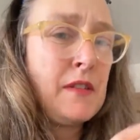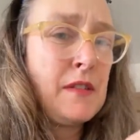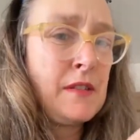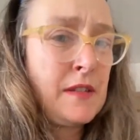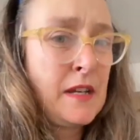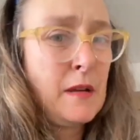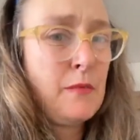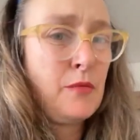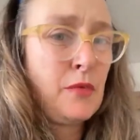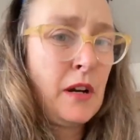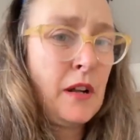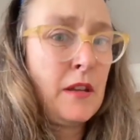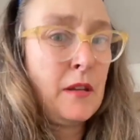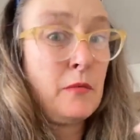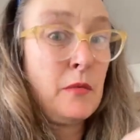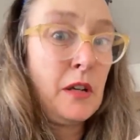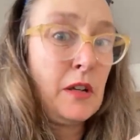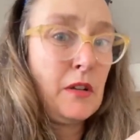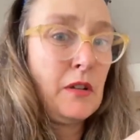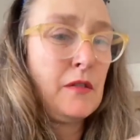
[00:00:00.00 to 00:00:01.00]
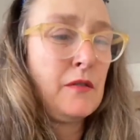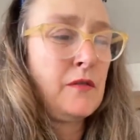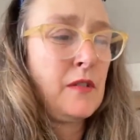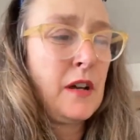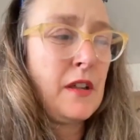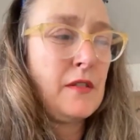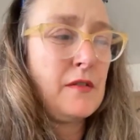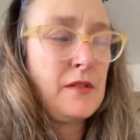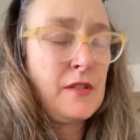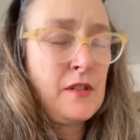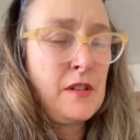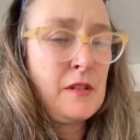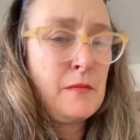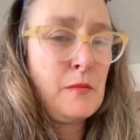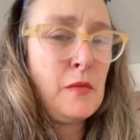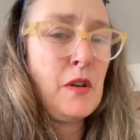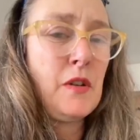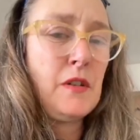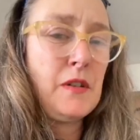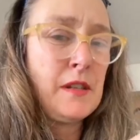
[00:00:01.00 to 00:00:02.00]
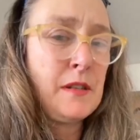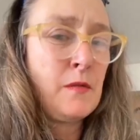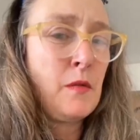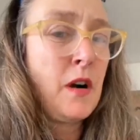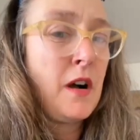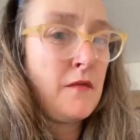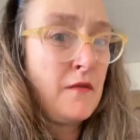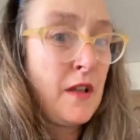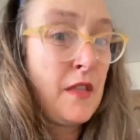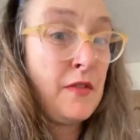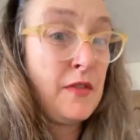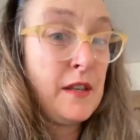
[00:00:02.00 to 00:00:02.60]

stepbrother, my godfather, has just murdered his wife,